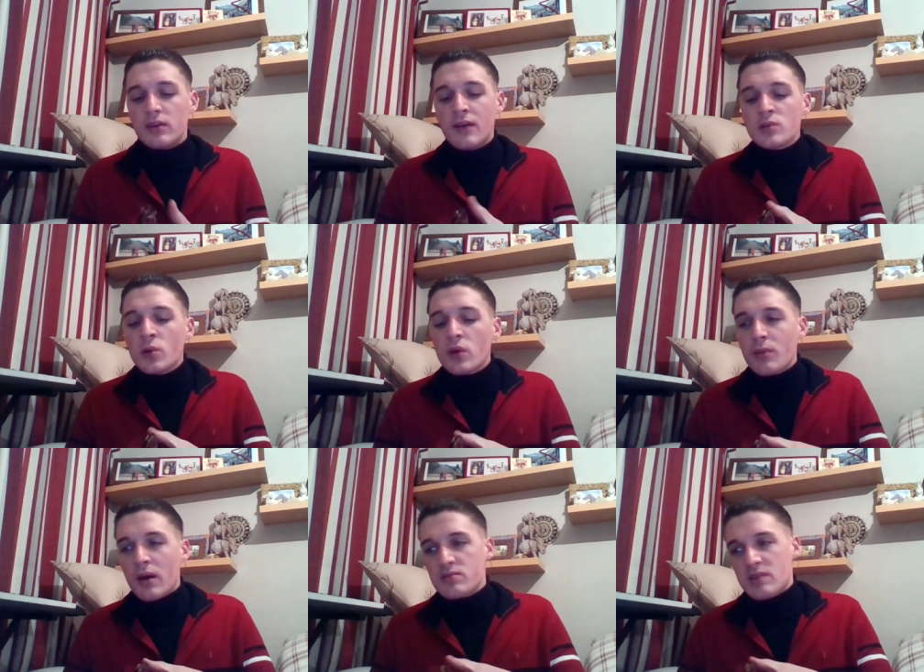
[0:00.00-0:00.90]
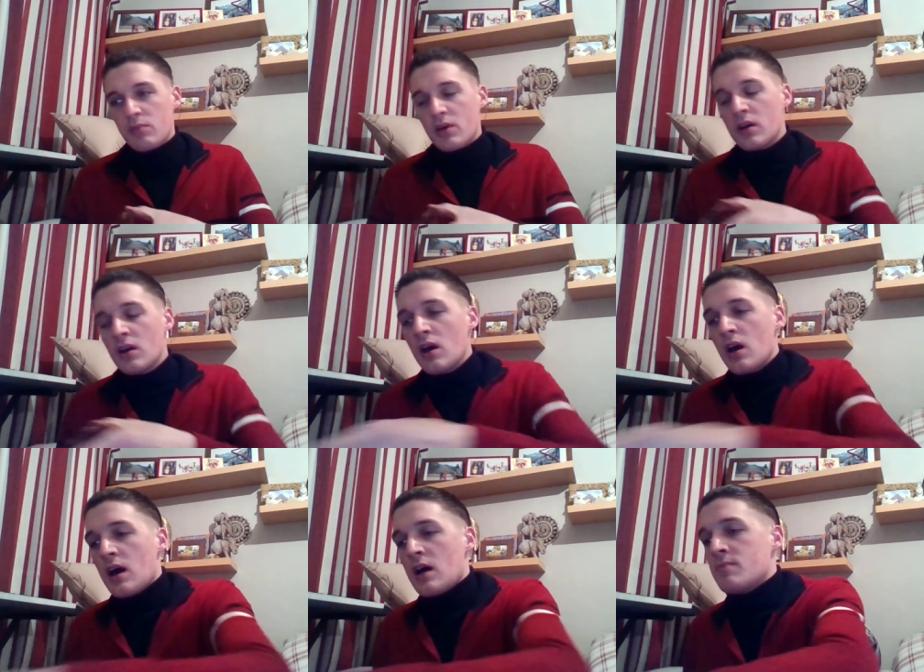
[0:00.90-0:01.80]
I love talking about Sabre,
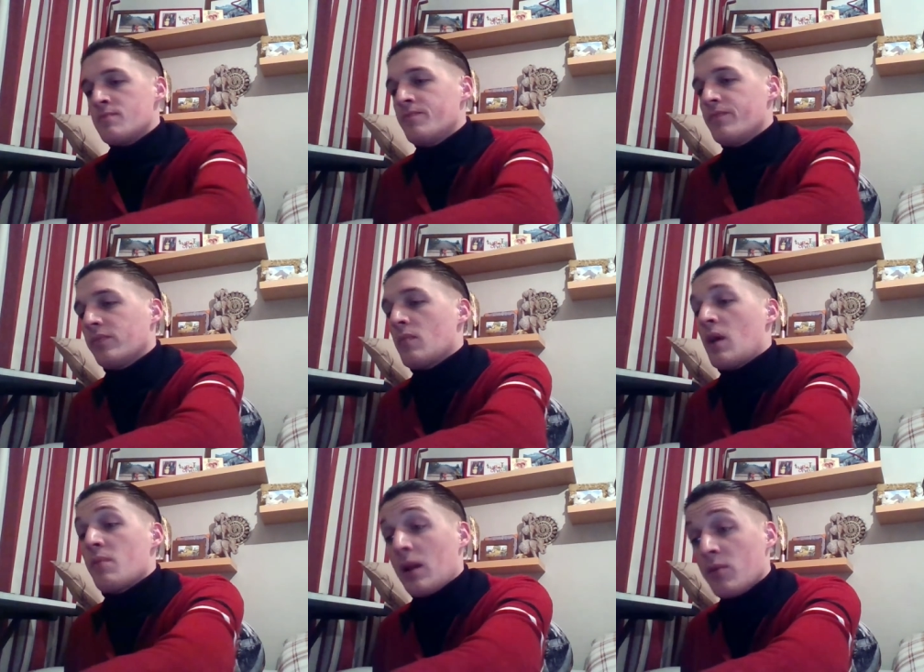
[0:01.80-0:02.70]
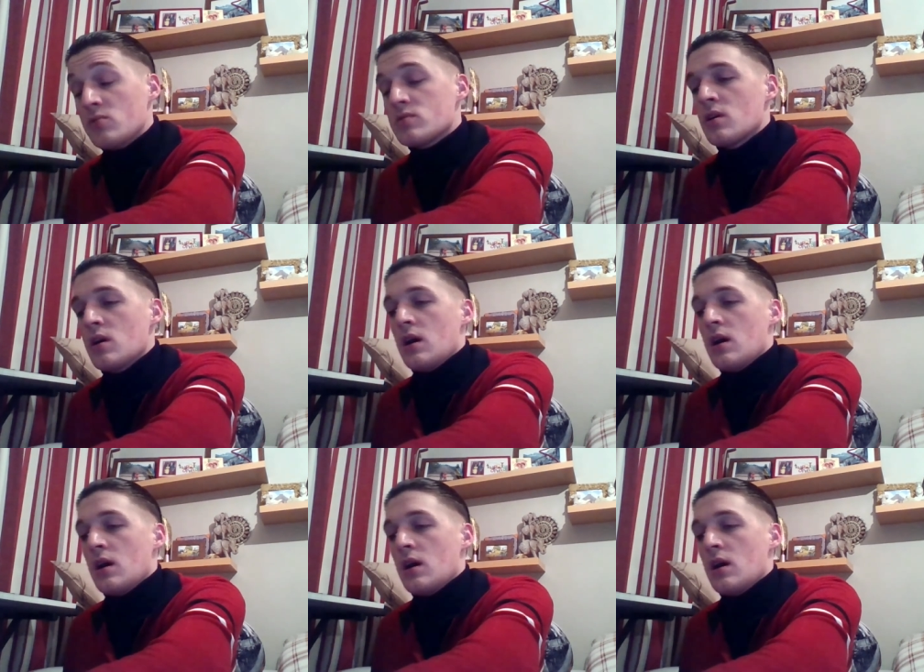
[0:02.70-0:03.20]
um, my Malamutes,